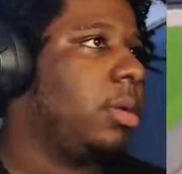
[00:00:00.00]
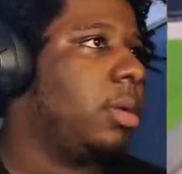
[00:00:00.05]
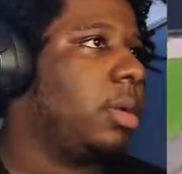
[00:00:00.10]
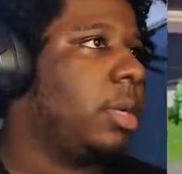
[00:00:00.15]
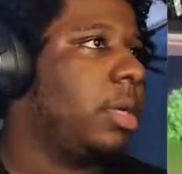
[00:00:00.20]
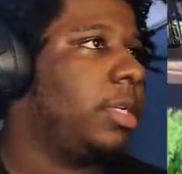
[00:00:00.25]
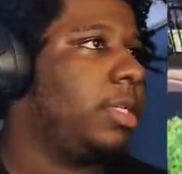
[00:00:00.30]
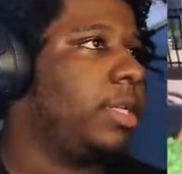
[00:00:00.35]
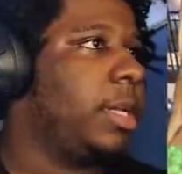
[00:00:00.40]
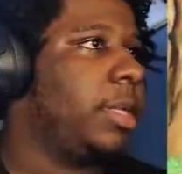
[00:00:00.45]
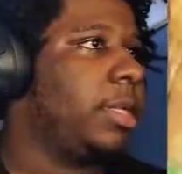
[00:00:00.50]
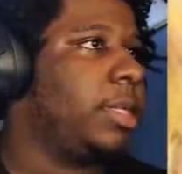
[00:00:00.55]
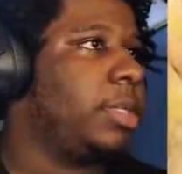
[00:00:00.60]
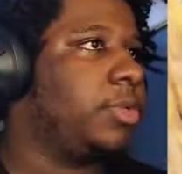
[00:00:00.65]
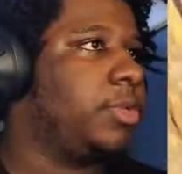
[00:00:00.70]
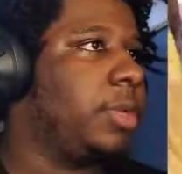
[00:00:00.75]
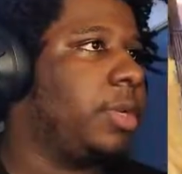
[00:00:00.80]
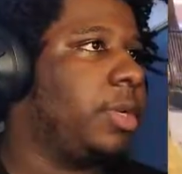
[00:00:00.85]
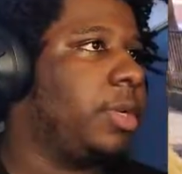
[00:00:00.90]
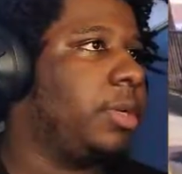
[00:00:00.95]
Get inside this
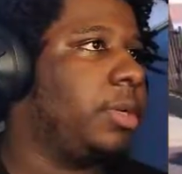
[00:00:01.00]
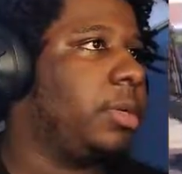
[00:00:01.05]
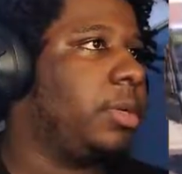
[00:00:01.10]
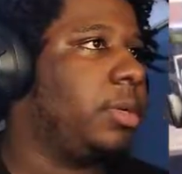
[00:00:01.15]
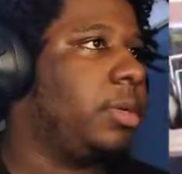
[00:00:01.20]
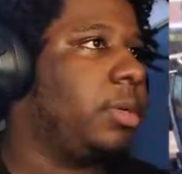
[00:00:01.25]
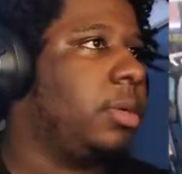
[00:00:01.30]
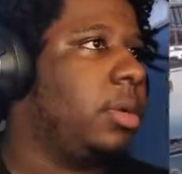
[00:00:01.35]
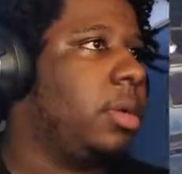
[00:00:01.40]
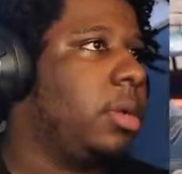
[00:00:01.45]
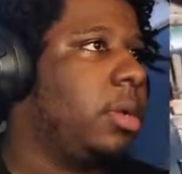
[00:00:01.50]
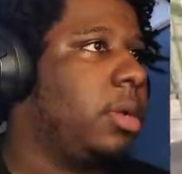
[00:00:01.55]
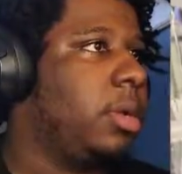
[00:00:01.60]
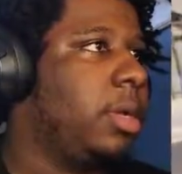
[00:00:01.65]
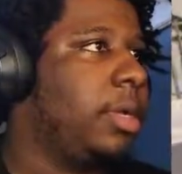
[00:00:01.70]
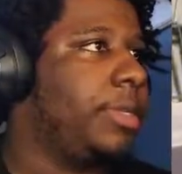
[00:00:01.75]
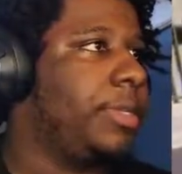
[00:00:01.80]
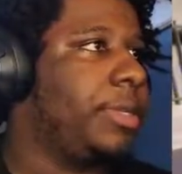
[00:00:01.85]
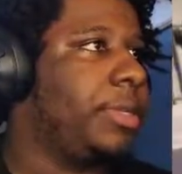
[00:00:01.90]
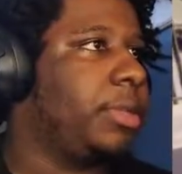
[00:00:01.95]
ring.
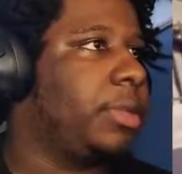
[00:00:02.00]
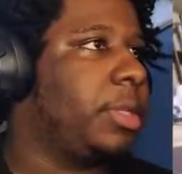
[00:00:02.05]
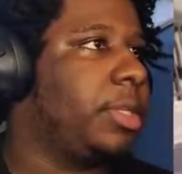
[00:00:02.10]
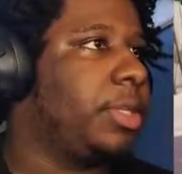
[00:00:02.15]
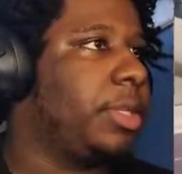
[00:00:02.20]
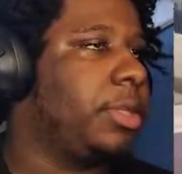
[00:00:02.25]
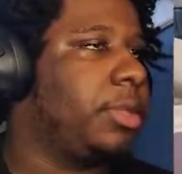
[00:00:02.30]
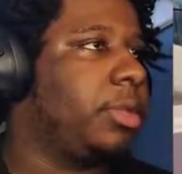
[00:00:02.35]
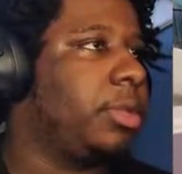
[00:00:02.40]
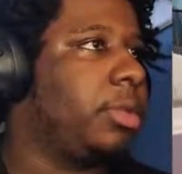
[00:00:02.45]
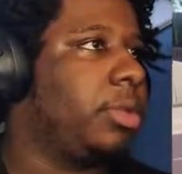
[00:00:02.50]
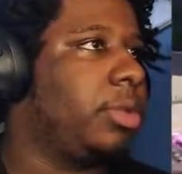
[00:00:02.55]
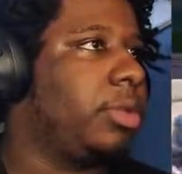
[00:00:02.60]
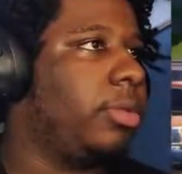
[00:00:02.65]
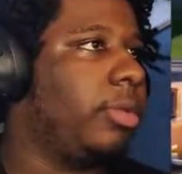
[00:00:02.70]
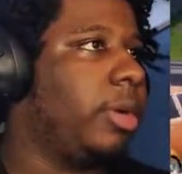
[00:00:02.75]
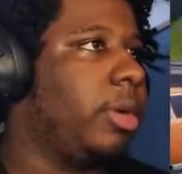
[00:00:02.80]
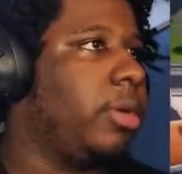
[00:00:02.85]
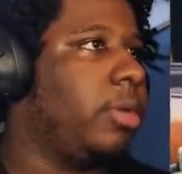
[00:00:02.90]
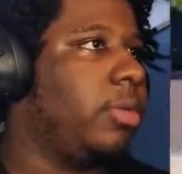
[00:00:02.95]
It's a it's a
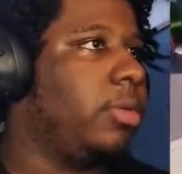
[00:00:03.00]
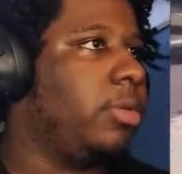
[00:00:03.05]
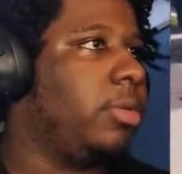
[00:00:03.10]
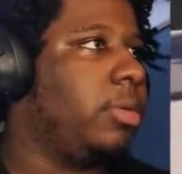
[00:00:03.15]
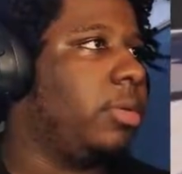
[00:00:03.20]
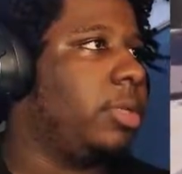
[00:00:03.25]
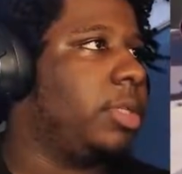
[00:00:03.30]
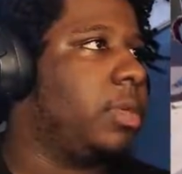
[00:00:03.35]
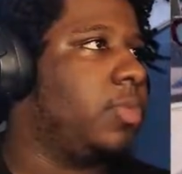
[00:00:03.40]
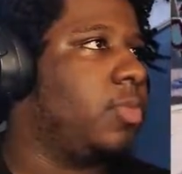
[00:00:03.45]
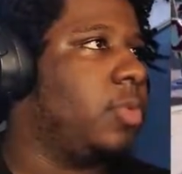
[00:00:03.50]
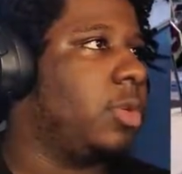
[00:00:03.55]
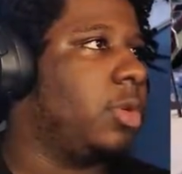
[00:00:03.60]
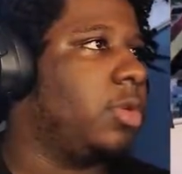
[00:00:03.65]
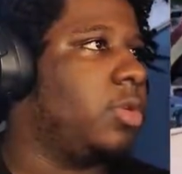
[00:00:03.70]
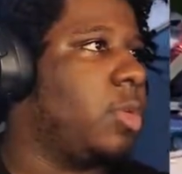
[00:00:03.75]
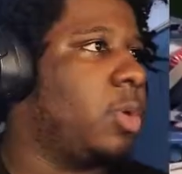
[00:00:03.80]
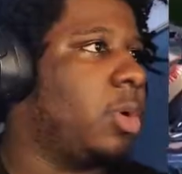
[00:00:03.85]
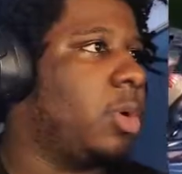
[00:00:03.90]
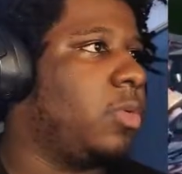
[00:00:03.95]
three on it's a one
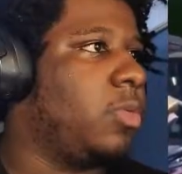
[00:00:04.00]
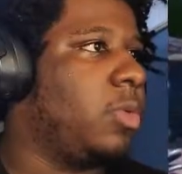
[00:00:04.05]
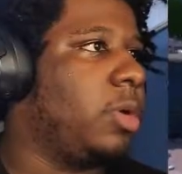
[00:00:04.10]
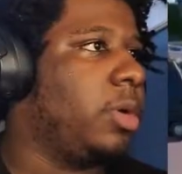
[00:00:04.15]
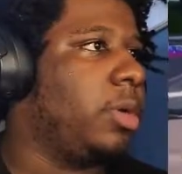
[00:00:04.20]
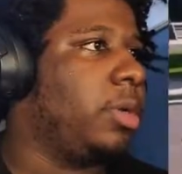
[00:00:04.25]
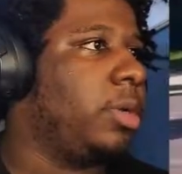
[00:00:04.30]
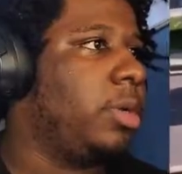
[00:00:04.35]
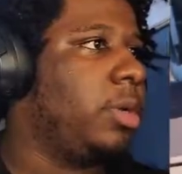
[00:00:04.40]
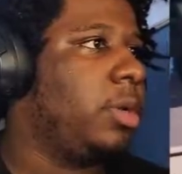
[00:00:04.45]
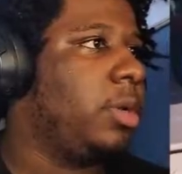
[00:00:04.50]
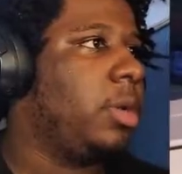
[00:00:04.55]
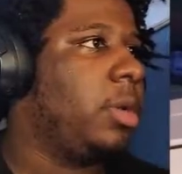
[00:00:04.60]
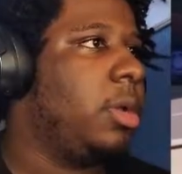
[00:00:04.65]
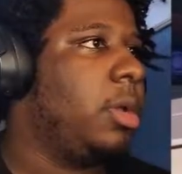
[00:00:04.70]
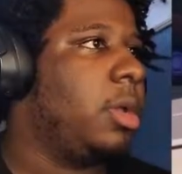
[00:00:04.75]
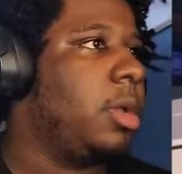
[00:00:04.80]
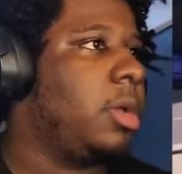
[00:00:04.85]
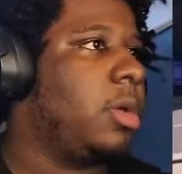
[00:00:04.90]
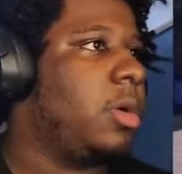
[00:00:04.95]
on one on one.
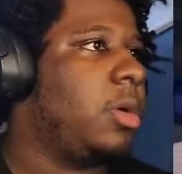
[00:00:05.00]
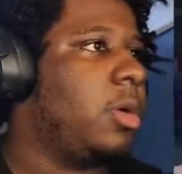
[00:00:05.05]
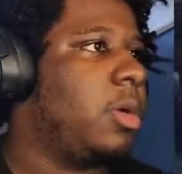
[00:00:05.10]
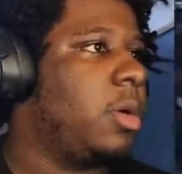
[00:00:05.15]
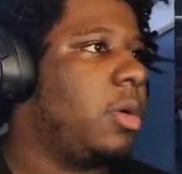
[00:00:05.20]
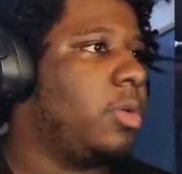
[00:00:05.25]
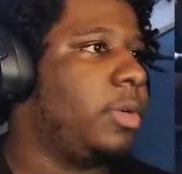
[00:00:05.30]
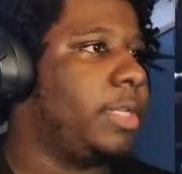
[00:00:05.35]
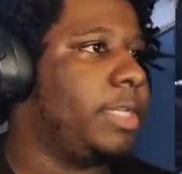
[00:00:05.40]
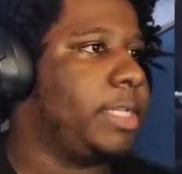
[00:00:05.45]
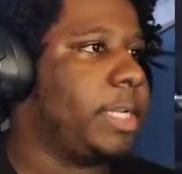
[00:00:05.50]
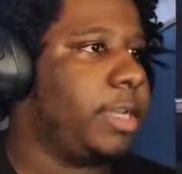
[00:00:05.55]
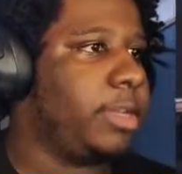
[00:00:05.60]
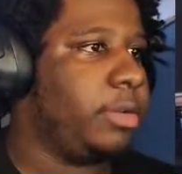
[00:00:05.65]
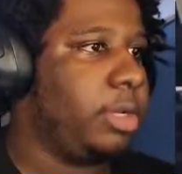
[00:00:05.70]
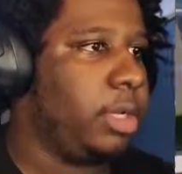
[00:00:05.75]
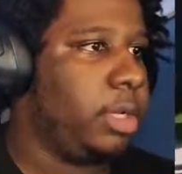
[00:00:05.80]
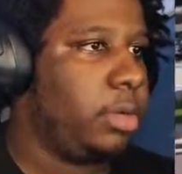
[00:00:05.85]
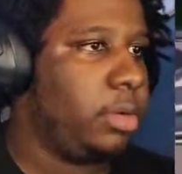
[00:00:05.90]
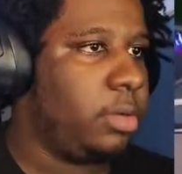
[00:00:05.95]
Oh, this how you
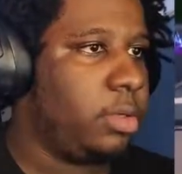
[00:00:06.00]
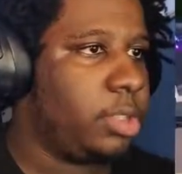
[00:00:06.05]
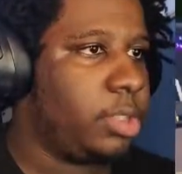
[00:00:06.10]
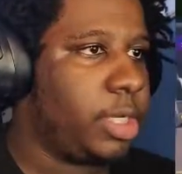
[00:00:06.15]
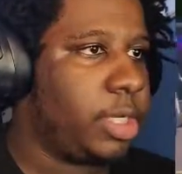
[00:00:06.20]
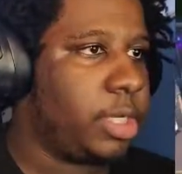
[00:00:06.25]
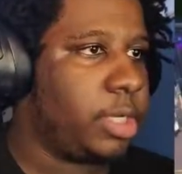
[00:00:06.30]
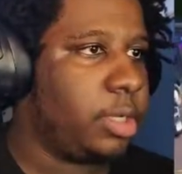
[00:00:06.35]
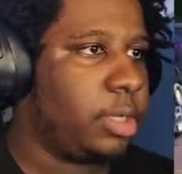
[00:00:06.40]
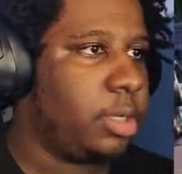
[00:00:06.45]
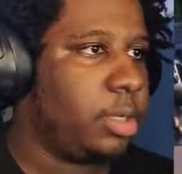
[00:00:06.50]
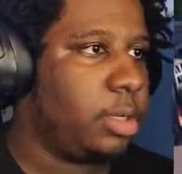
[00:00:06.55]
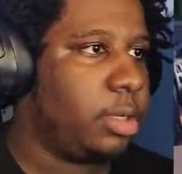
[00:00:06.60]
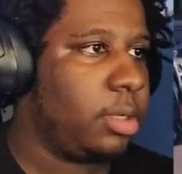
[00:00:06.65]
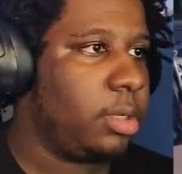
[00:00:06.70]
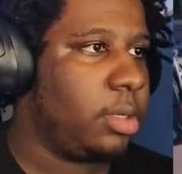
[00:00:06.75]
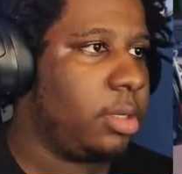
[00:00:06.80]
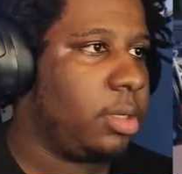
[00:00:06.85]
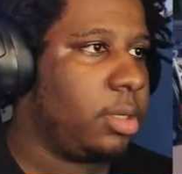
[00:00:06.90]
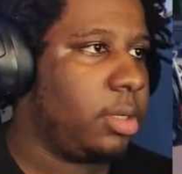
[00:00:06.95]
heal? Chicken?
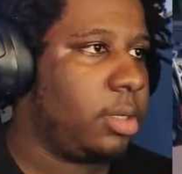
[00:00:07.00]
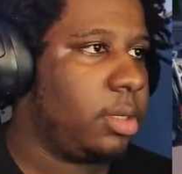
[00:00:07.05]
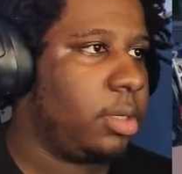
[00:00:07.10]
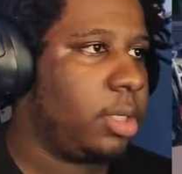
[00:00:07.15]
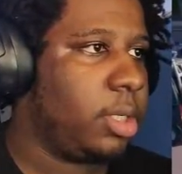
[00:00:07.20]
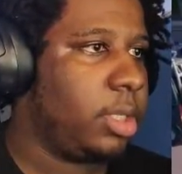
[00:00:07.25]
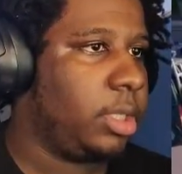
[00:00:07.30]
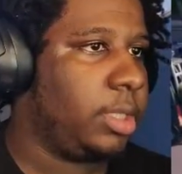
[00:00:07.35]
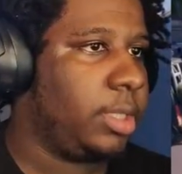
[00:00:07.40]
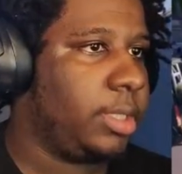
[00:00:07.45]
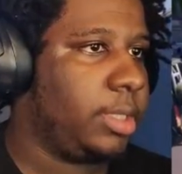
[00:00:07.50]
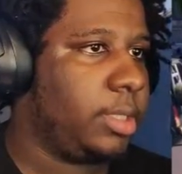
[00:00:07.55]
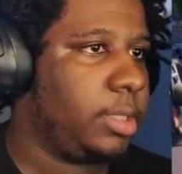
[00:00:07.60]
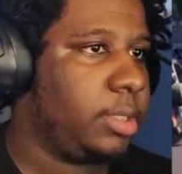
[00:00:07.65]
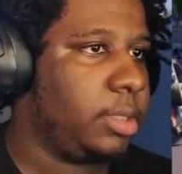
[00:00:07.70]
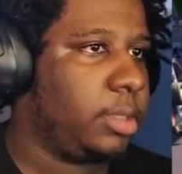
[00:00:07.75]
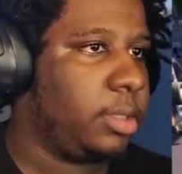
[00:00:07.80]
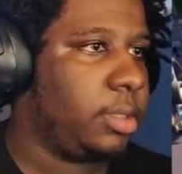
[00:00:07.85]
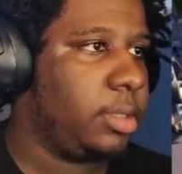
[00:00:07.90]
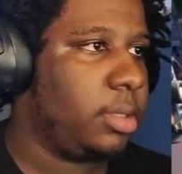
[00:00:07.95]
Eat this.
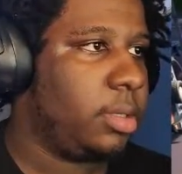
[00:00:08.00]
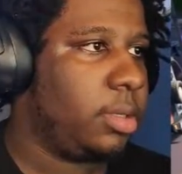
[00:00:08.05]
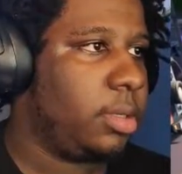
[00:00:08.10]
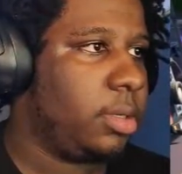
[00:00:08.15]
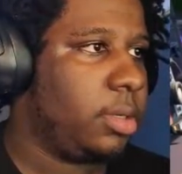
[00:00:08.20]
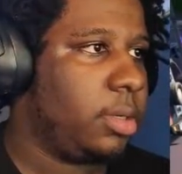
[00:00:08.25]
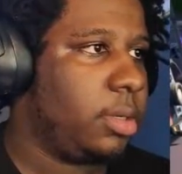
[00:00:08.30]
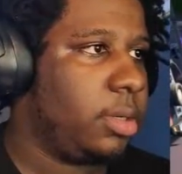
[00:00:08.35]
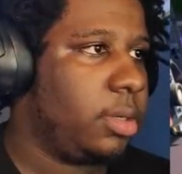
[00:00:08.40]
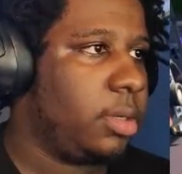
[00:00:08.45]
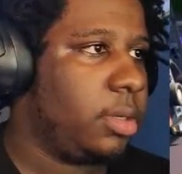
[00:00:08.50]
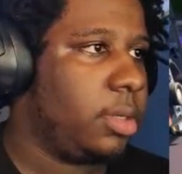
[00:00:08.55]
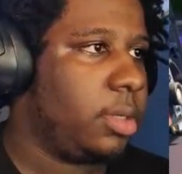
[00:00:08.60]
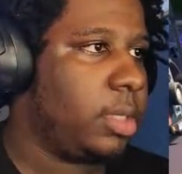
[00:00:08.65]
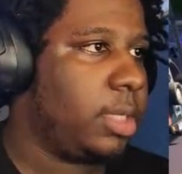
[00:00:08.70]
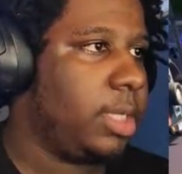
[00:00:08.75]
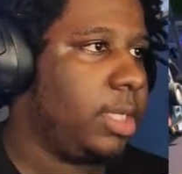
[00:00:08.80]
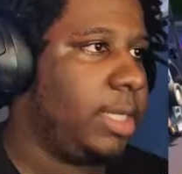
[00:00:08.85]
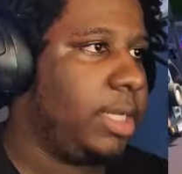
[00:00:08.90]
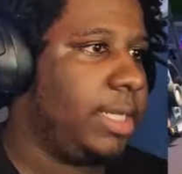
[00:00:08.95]

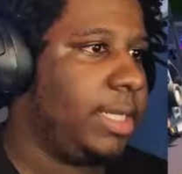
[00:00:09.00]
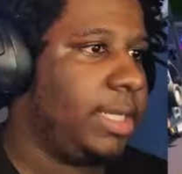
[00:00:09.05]
Eat eat